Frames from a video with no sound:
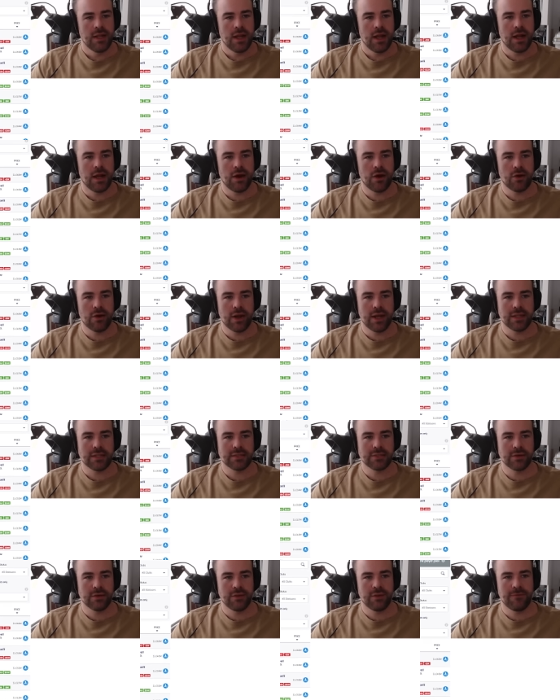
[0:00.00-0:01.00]
Uh, all right.
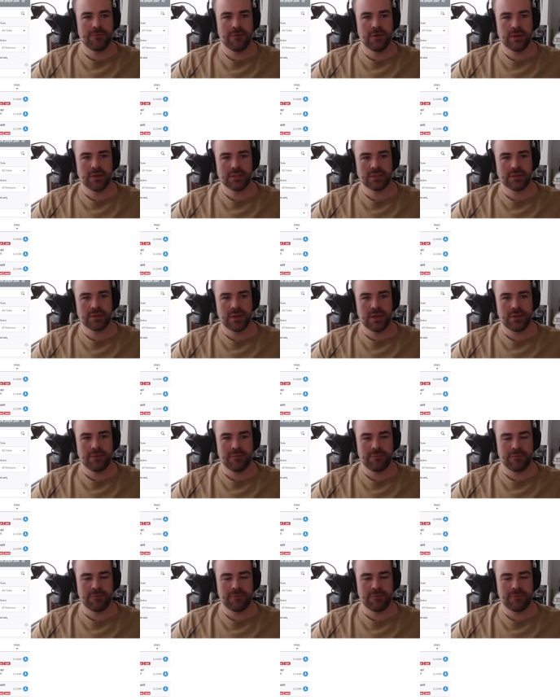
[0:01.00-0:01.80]
So the first, uh,